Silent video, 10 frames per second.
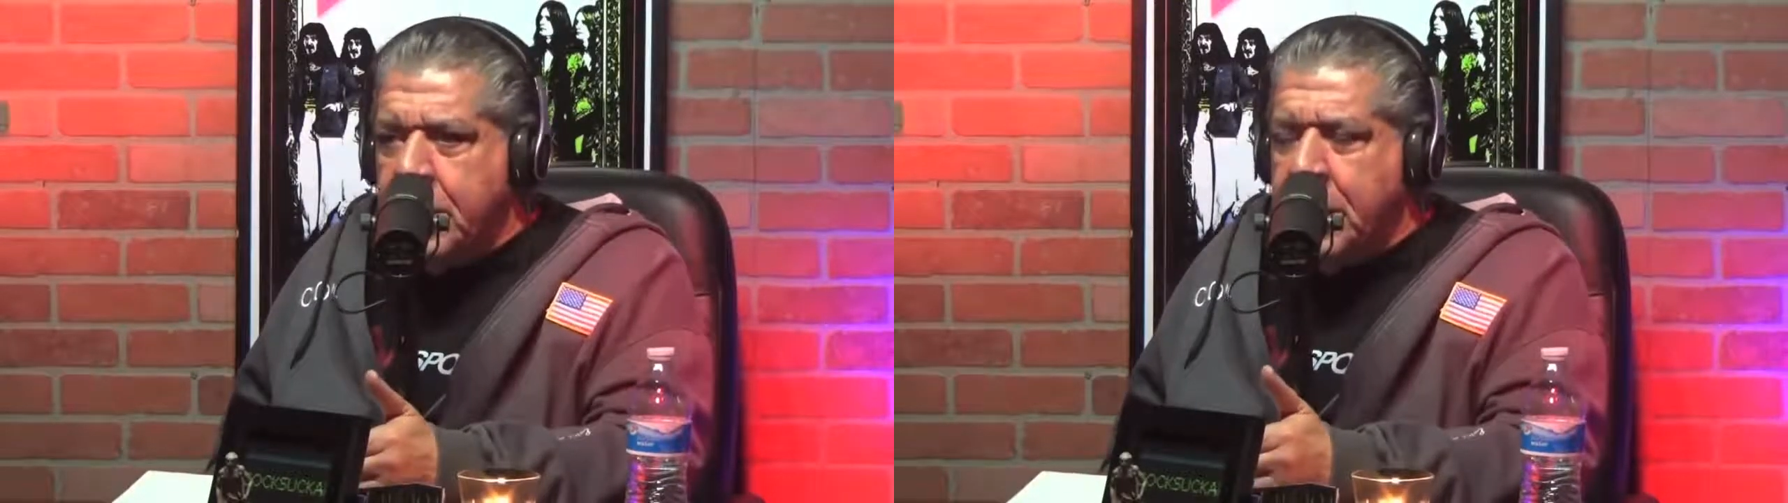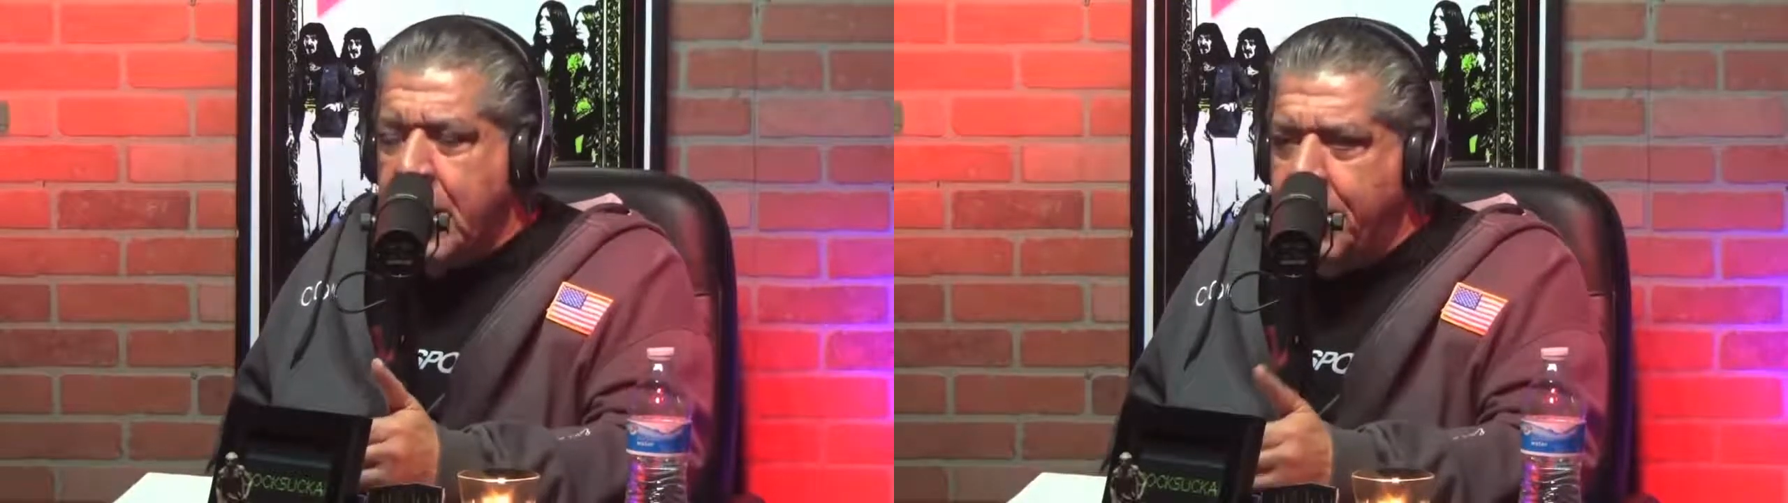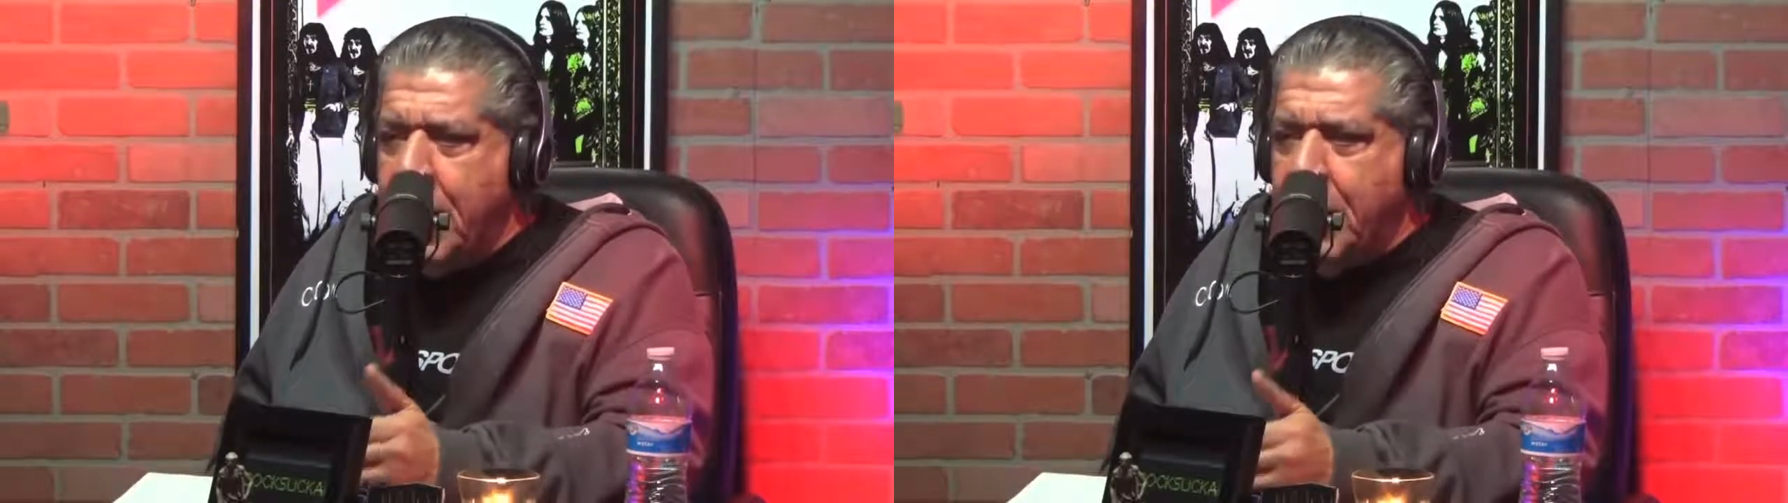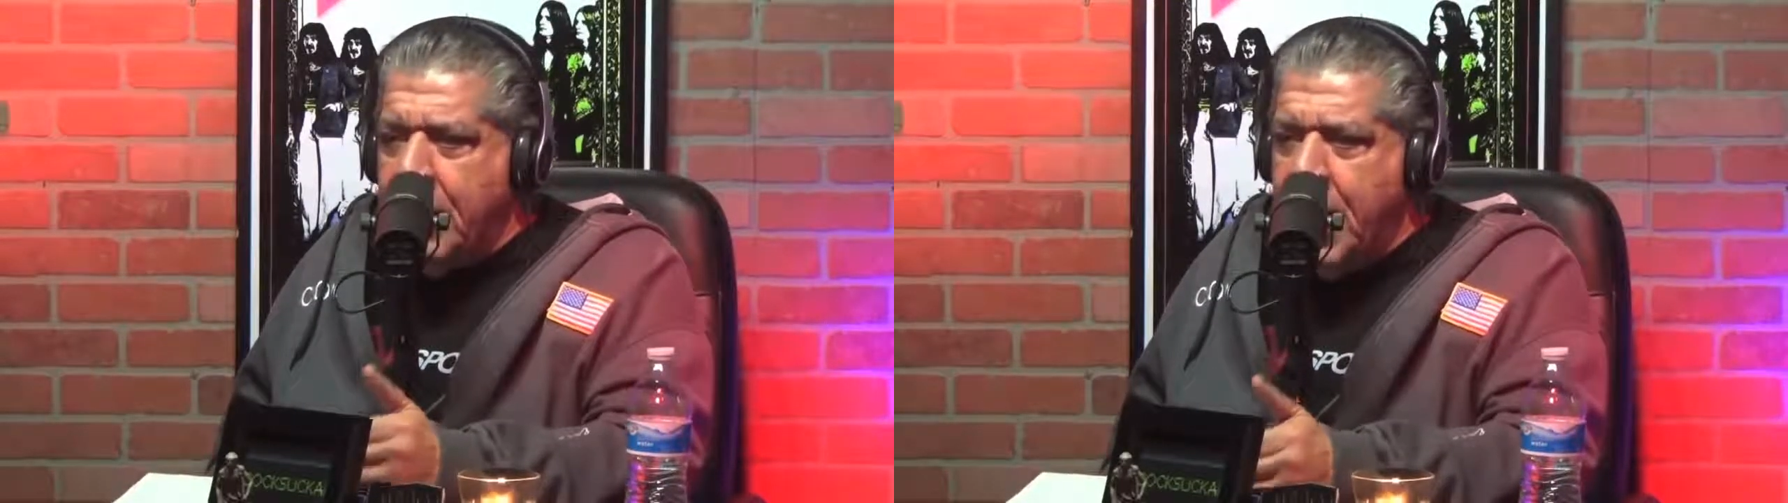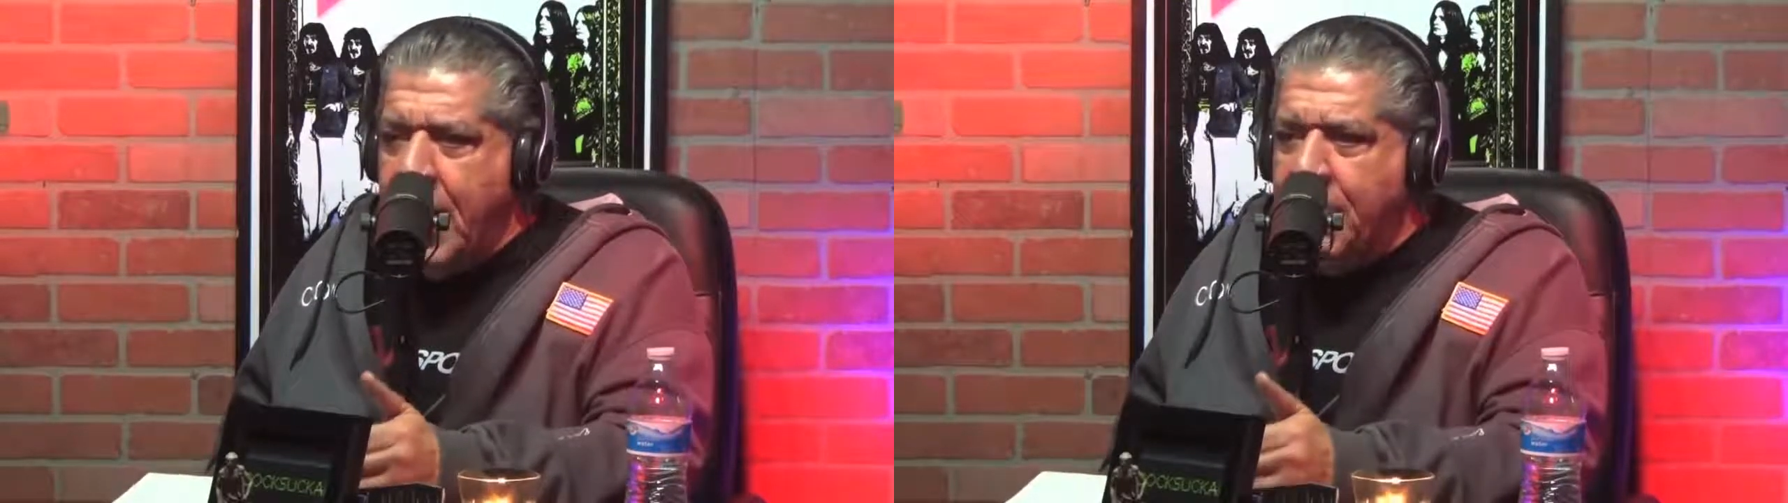that I'm not
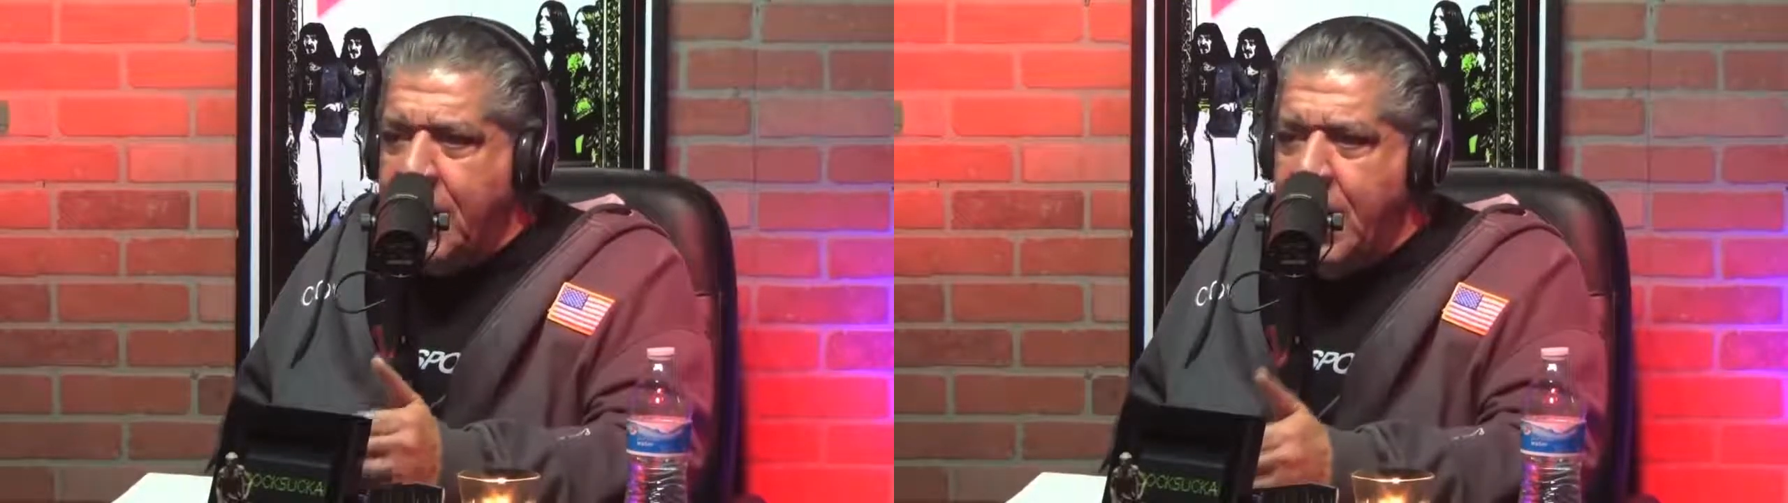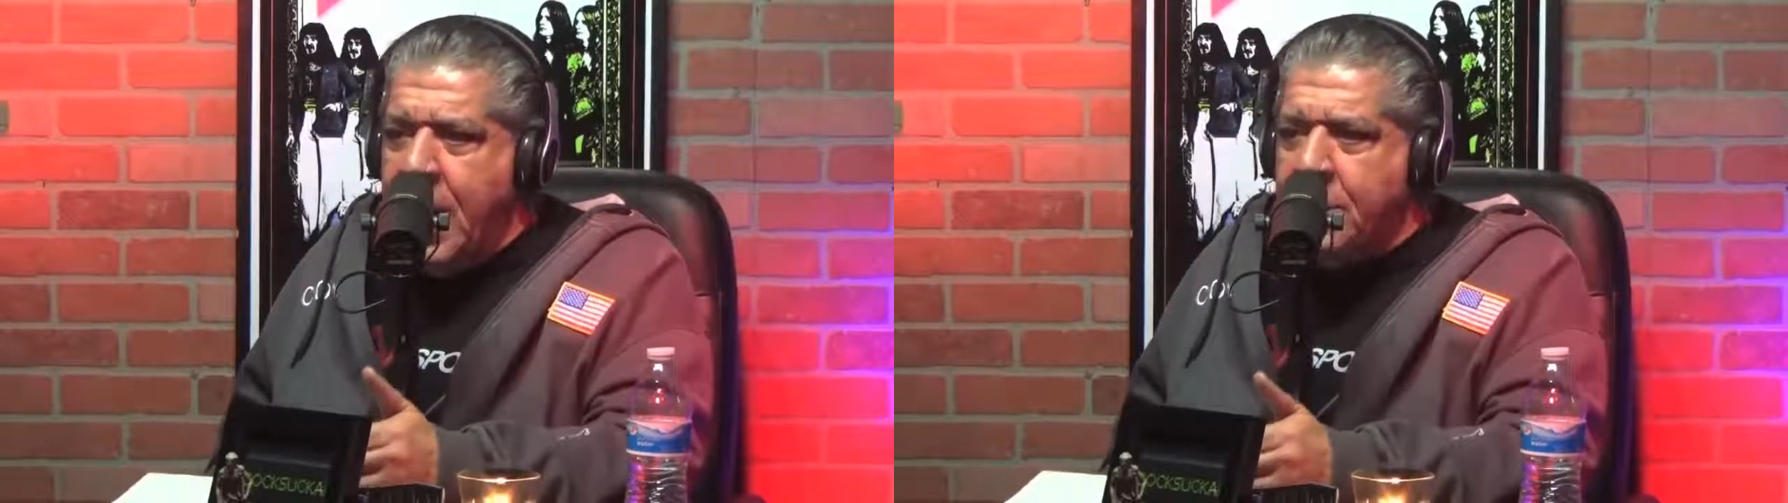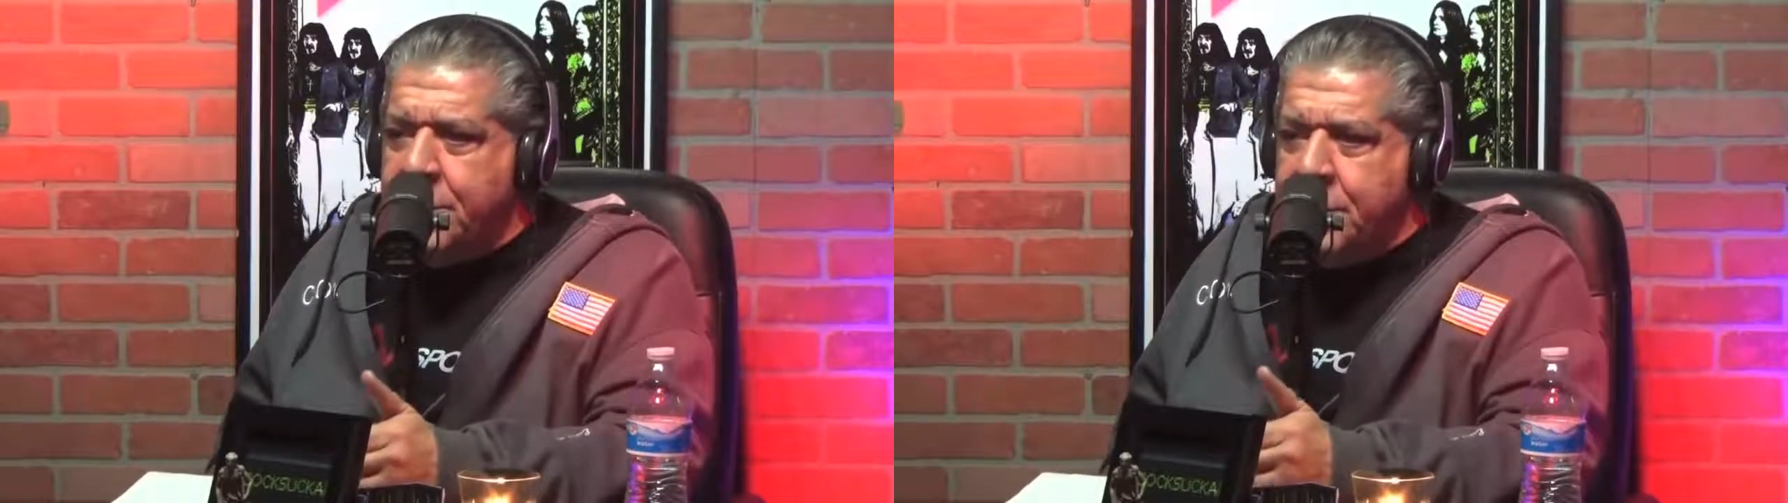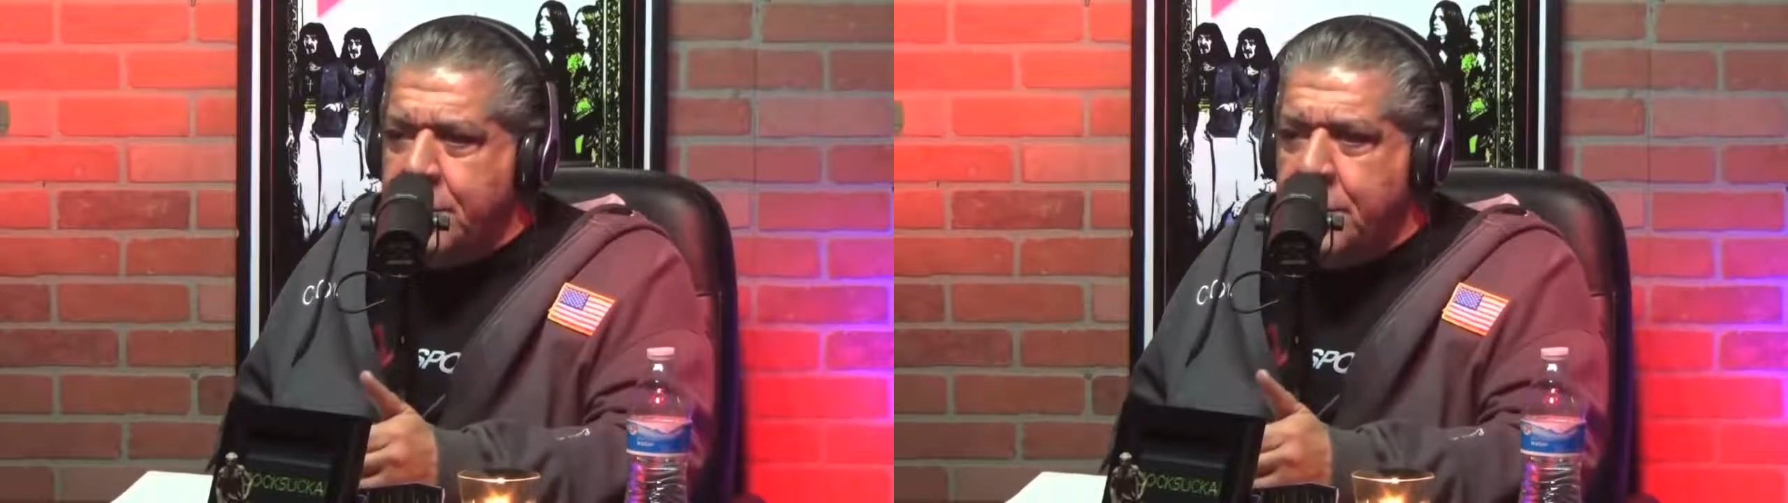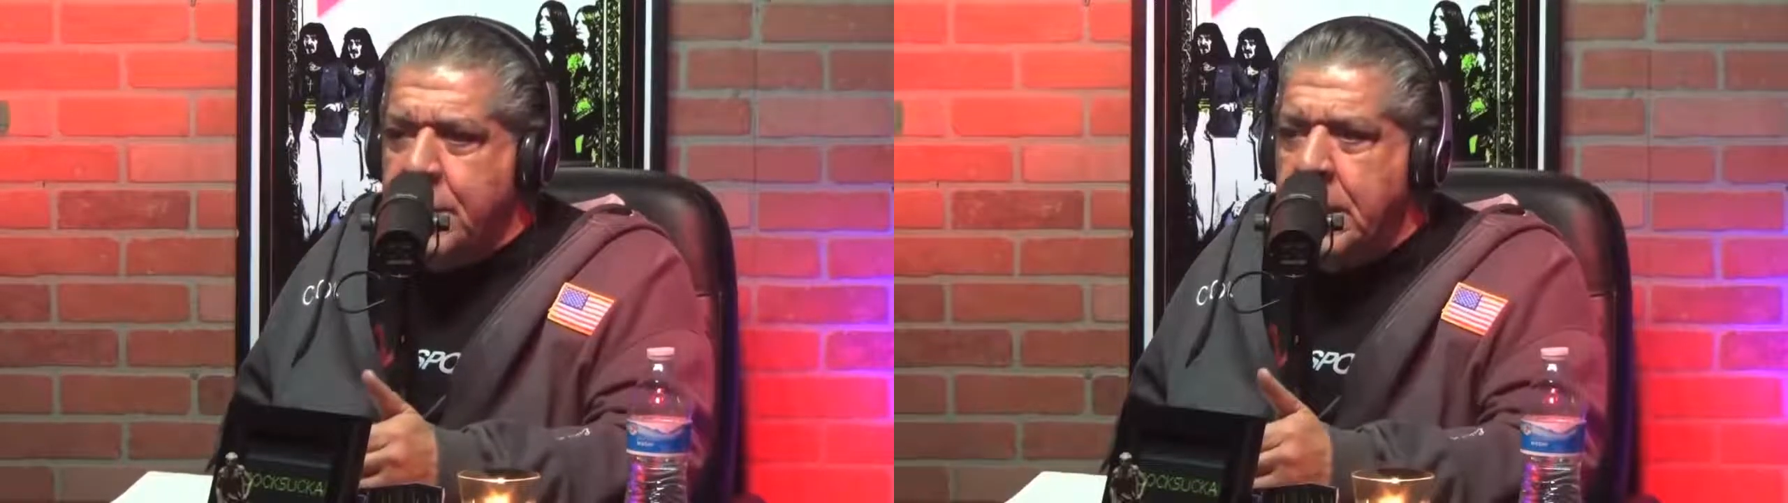going to have that
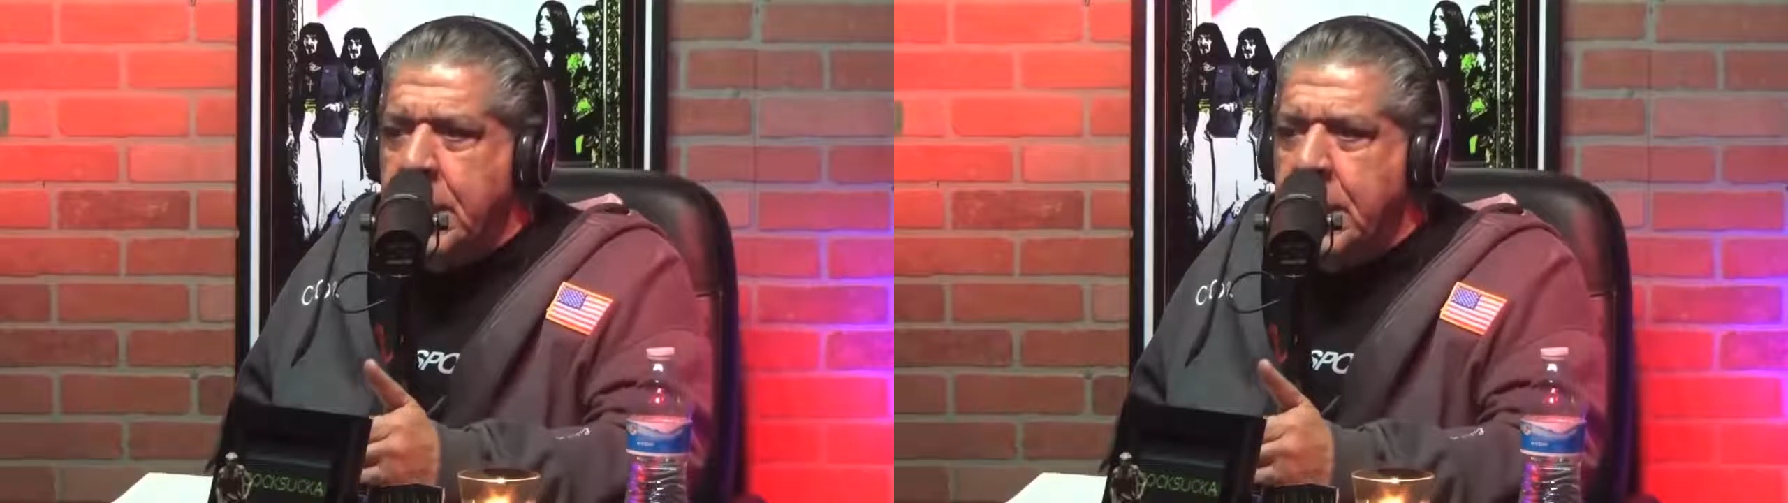attitude